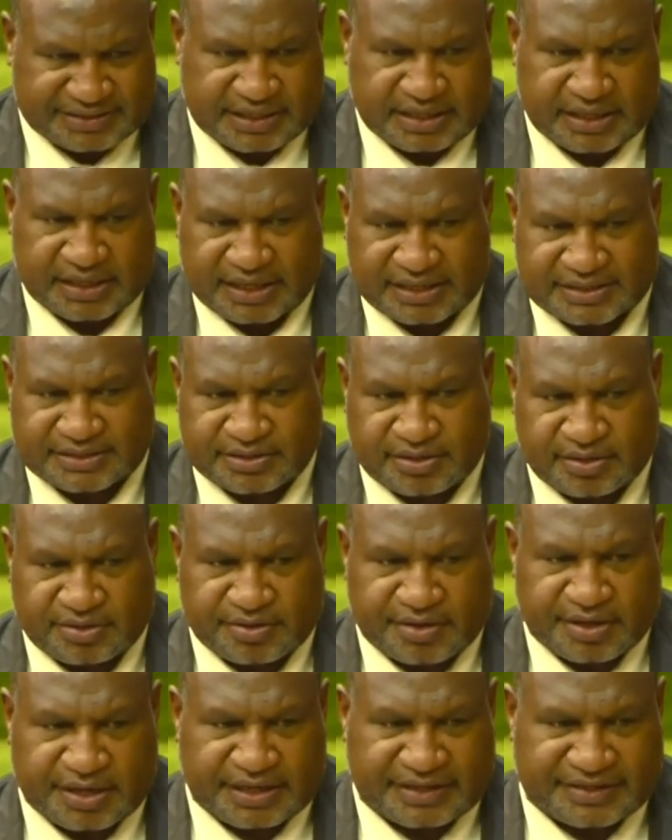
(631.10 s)
are
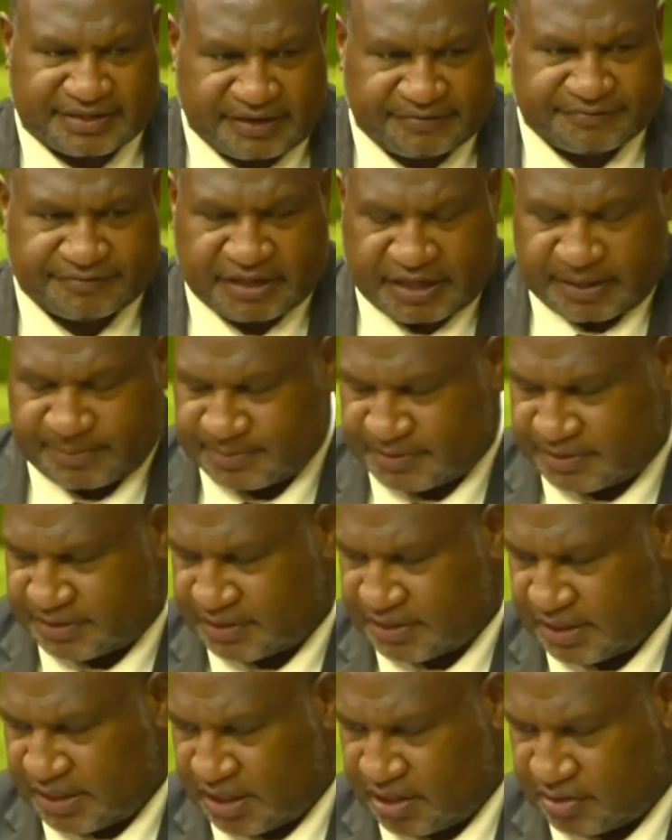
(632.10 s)
extraordinary tough times
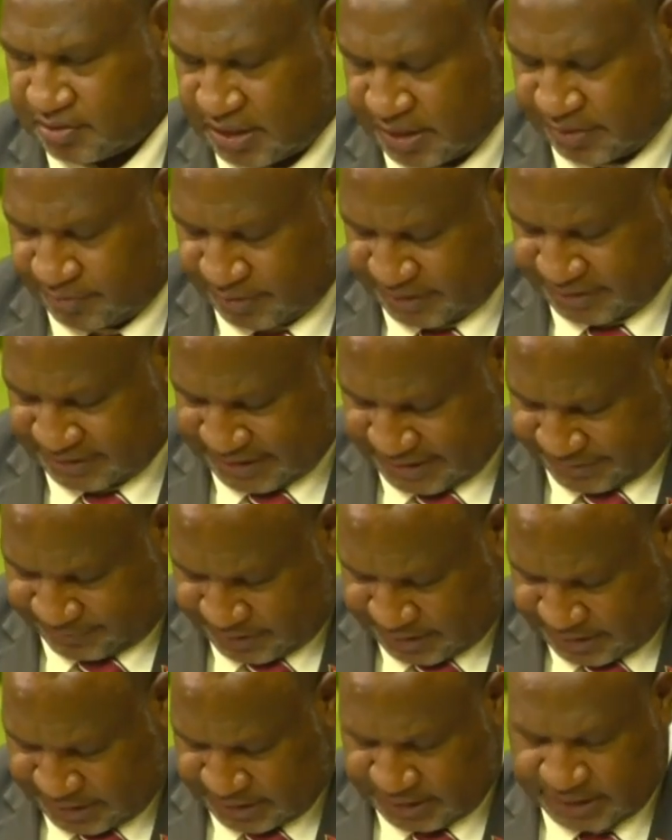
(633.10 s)
our country is
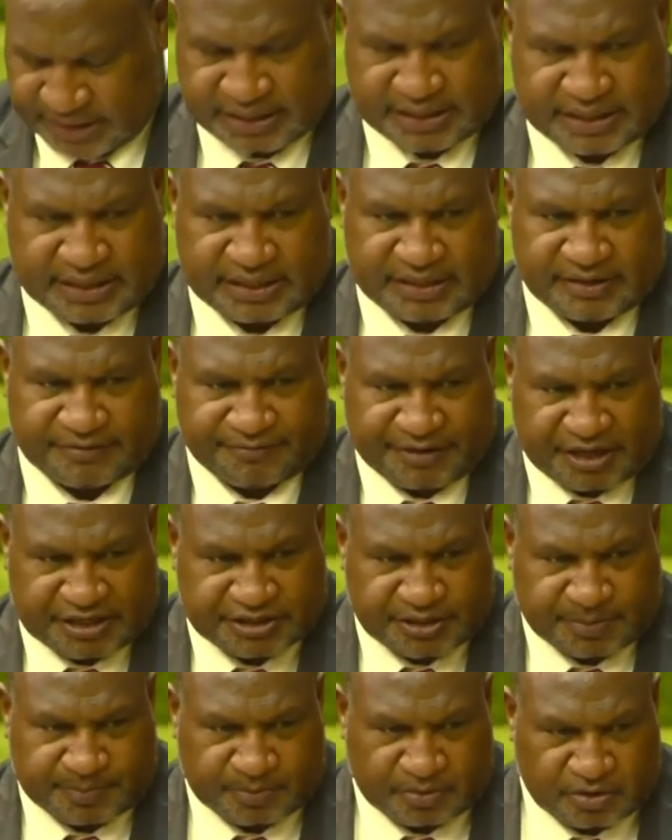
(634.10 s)
living in the face
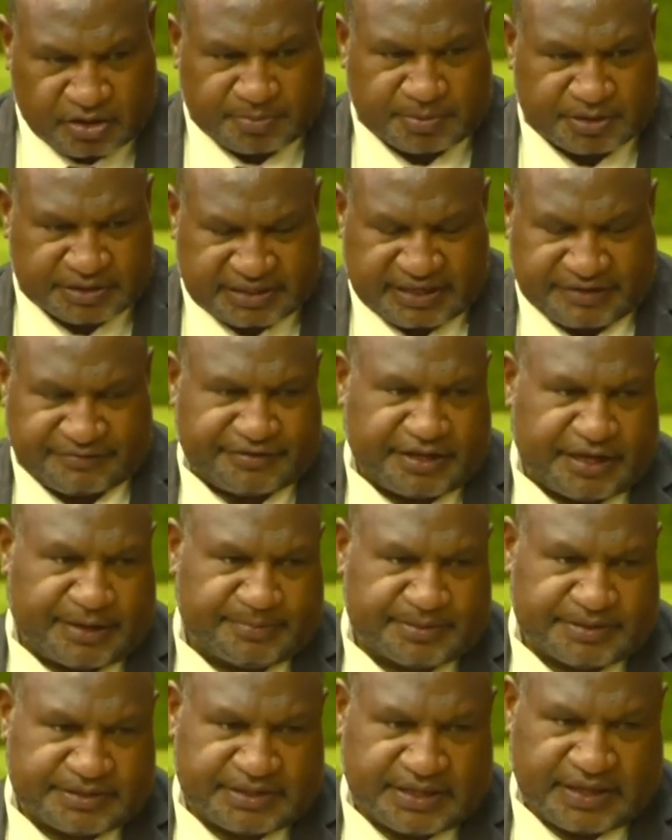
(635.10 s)
of global tough
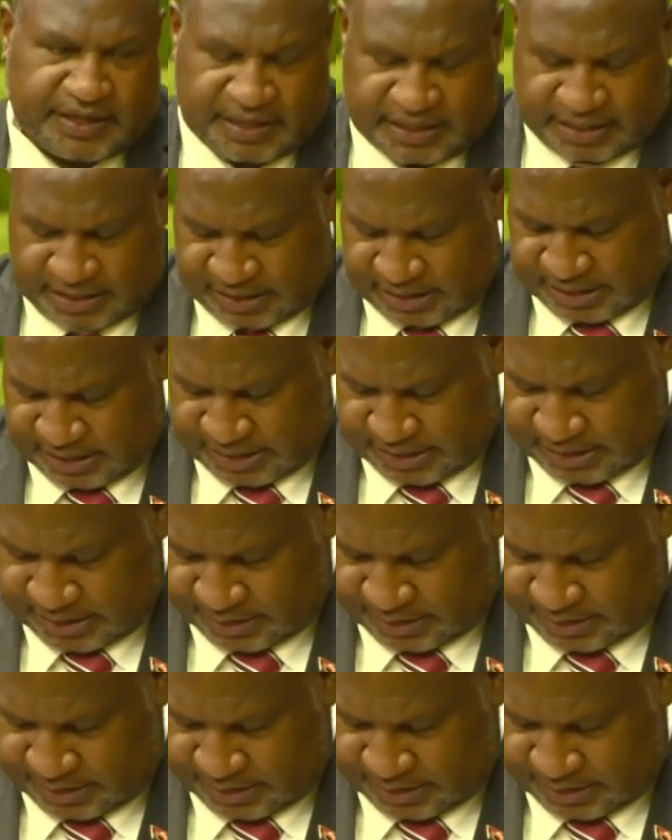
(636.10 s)
times. And the